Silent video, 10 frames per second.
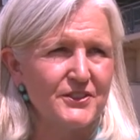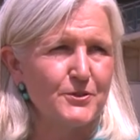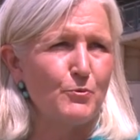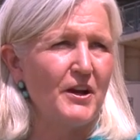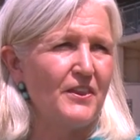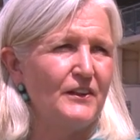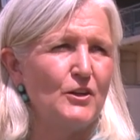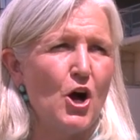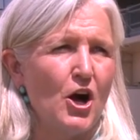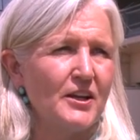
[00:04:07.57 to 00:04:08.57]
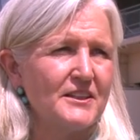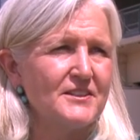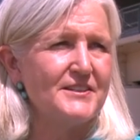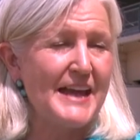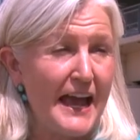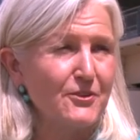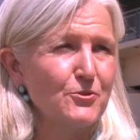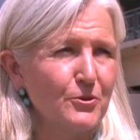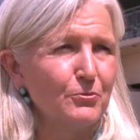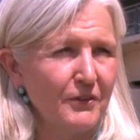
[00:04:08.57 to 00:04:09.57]
It's one of the longest
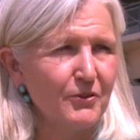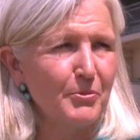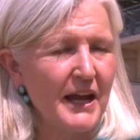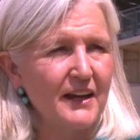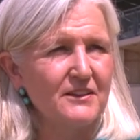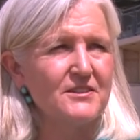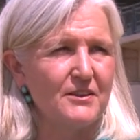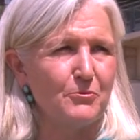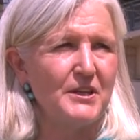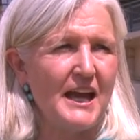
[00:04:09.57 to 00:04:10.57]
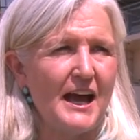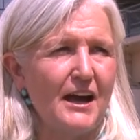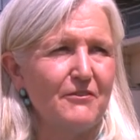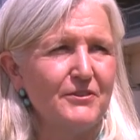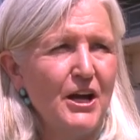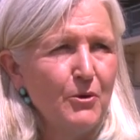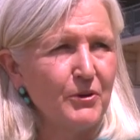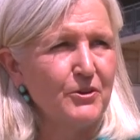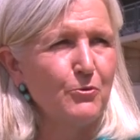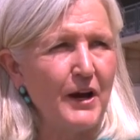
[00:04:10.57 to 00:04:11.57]
natural riverbanks that we have
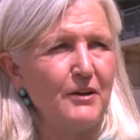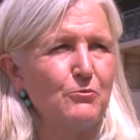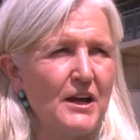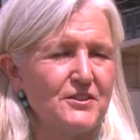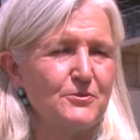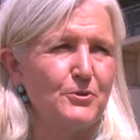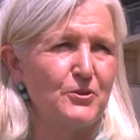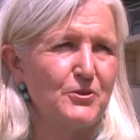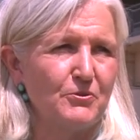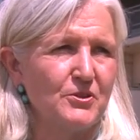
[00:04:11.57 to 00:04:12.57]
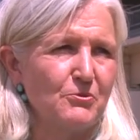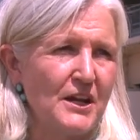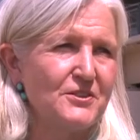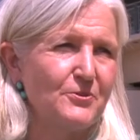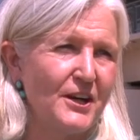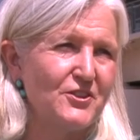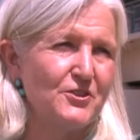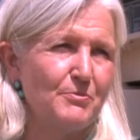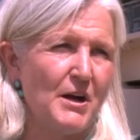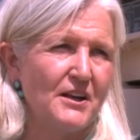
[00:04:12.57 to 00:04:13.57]
with great restora
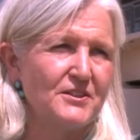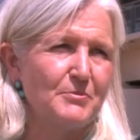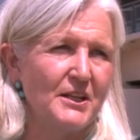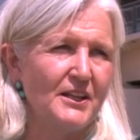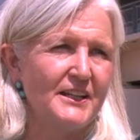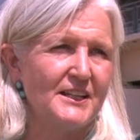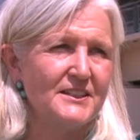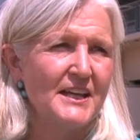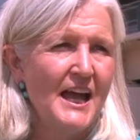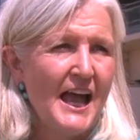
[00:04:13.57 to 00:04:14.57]
restoration possibilities.